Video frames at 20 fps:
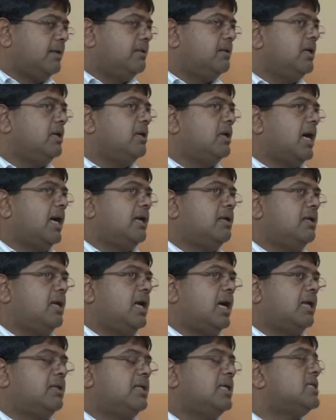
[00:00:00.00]
I think
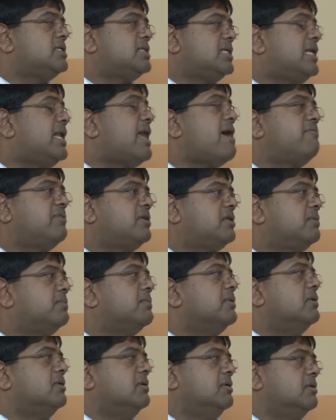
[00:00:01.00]
it's
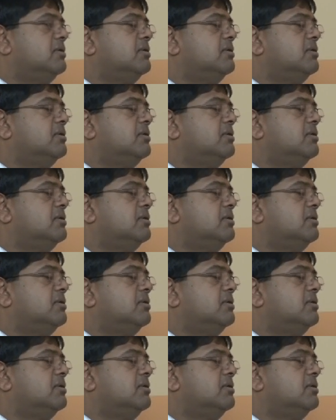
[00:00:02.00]
inevitable.